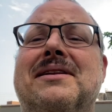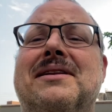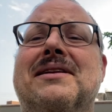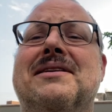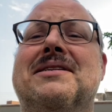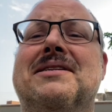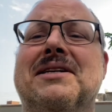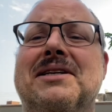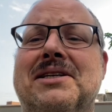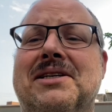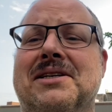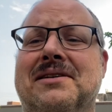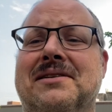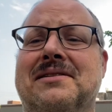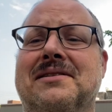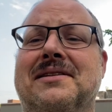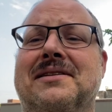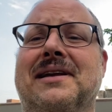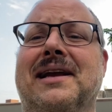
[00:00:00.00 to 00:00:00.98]

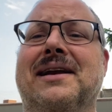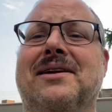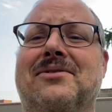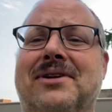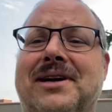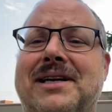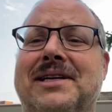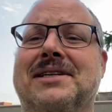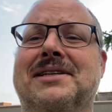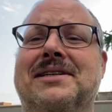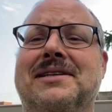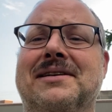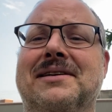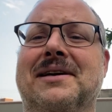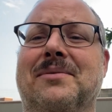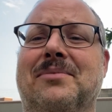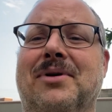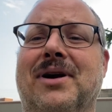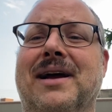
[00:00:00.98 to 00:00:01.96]
decision that they'd reached
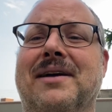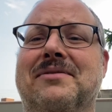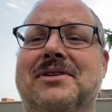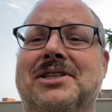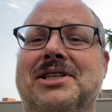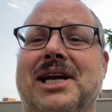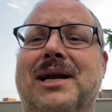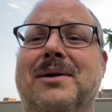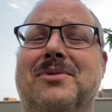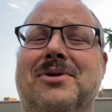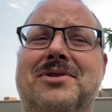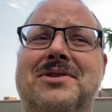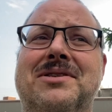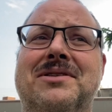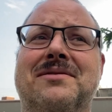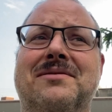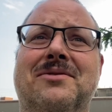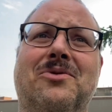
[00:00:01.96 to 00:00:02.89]
in private chambers.